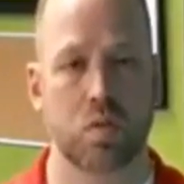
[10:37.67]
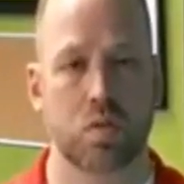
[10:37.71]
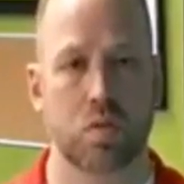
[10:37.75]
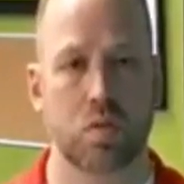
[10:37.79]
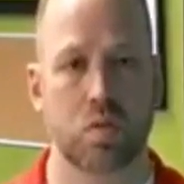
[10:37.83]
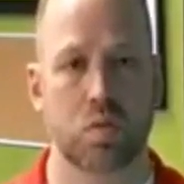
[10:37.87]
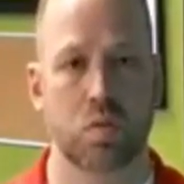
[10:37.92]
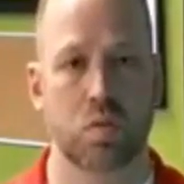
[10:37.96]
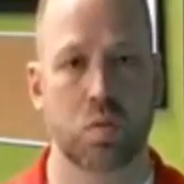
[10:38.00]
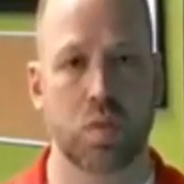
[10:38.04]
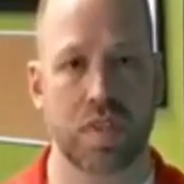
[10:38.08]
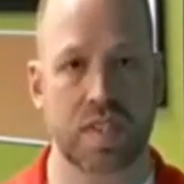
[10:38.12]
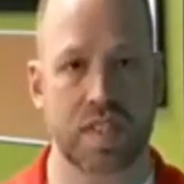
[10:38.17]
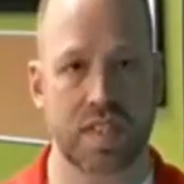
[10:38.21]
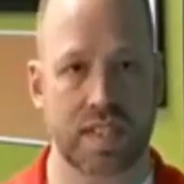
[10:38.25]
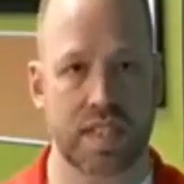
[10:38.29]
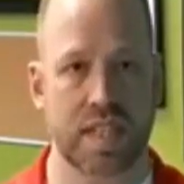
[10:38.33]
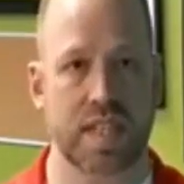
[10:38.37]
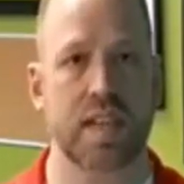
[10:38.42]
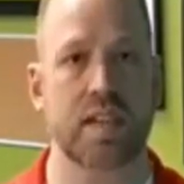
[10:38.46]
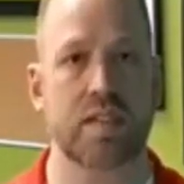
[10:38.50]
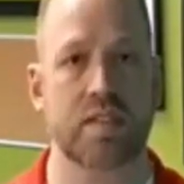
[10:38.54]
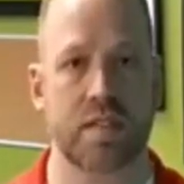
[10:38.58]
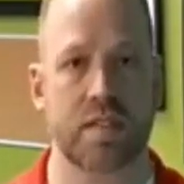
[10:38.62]

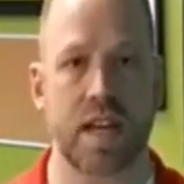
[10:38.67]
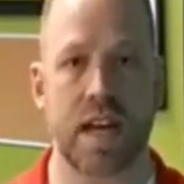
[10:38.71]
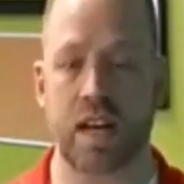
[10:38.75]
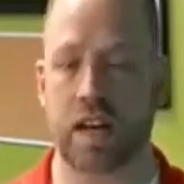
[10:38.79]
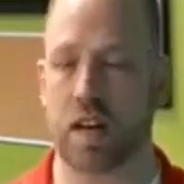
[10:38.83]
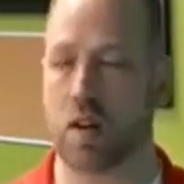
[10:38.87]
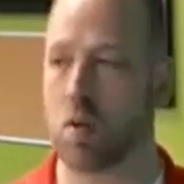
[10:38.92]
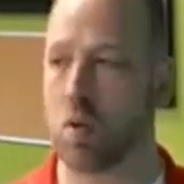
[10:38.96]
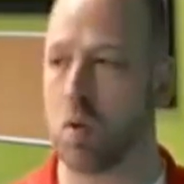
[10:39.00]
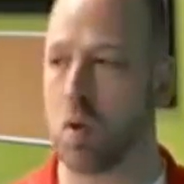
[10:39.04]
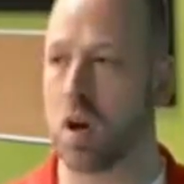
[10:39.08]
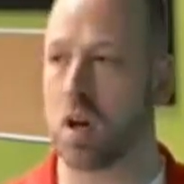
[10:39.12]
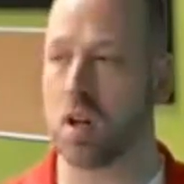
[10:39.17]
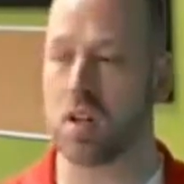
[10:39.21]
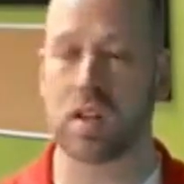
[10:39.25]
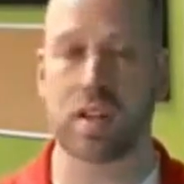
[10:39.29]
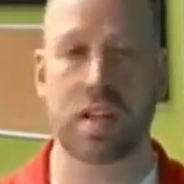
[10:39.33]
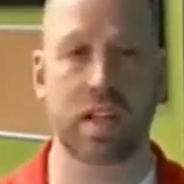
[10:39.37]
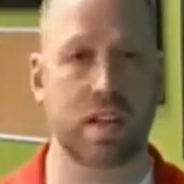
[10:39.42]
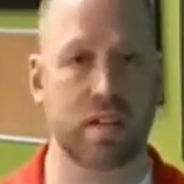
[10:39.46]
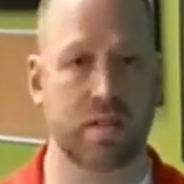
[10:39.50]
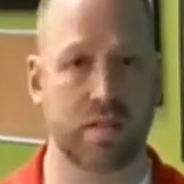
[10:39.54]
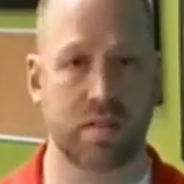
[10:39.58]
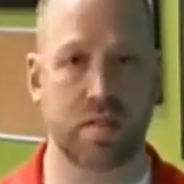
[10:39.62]
receive that
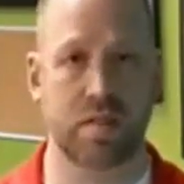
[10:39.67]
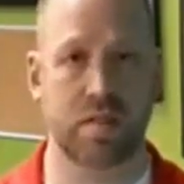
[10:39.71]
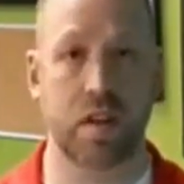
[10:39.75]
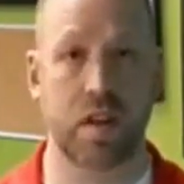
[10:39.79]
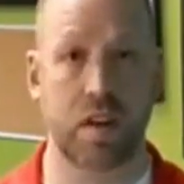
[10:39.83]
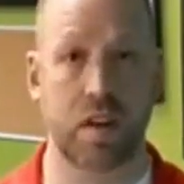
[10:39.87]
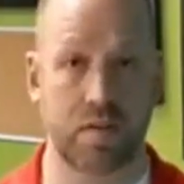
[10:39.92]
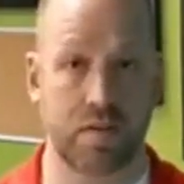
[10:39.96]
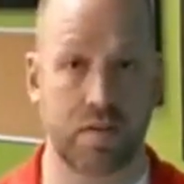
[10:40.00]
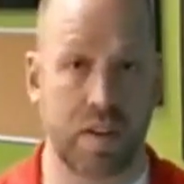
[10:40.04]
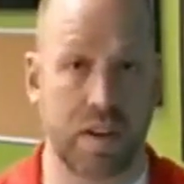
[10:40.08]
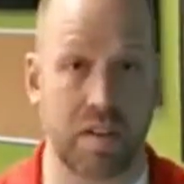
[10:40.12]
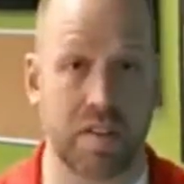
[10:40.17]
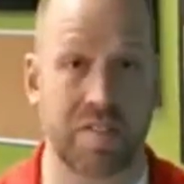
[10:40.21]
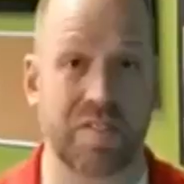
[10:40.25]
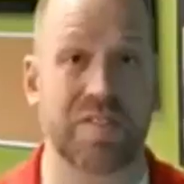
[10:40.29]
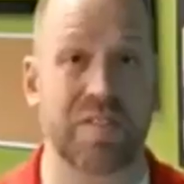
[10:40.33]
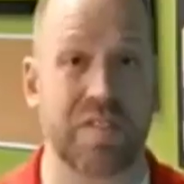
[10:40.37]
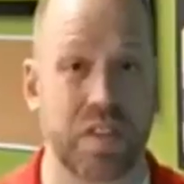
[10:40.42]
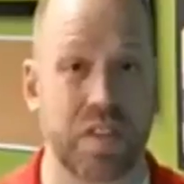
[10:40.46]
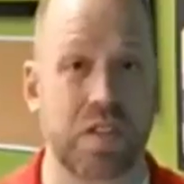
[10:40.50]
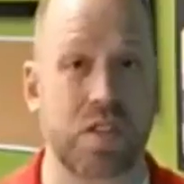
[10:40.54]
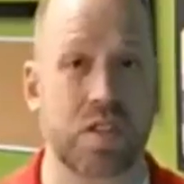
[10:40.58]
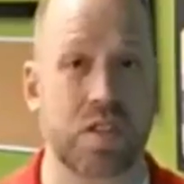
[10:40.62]
quality of
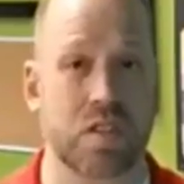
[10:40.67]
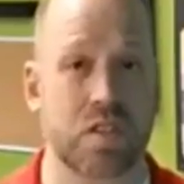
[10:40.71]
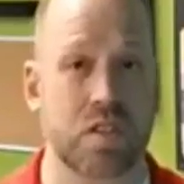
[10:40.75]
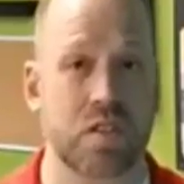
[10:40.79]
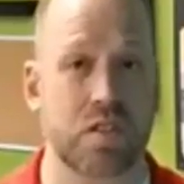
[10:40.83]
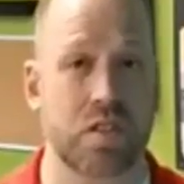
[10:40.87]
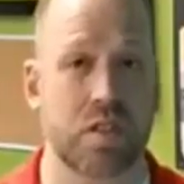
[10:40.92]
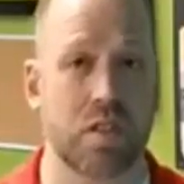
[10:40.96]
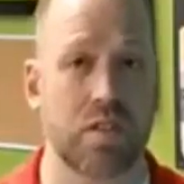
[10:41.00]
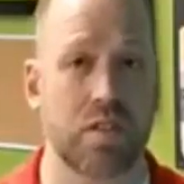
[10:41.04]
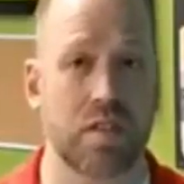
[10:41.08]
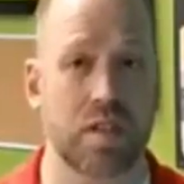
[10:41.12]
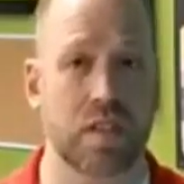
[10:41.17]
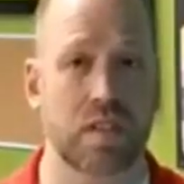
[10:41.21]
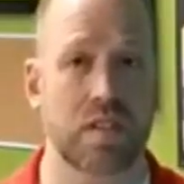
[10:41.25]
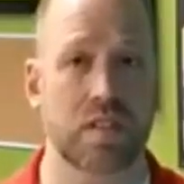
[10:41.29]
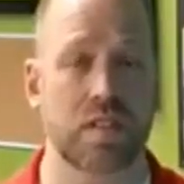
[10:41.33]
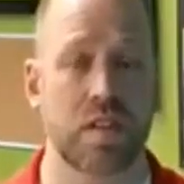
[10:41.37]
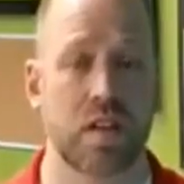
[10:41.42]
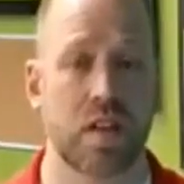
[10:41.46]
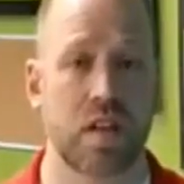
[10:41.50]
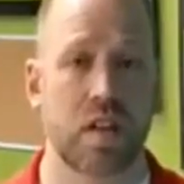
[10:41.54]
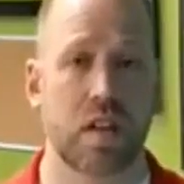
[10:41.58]
efficient service.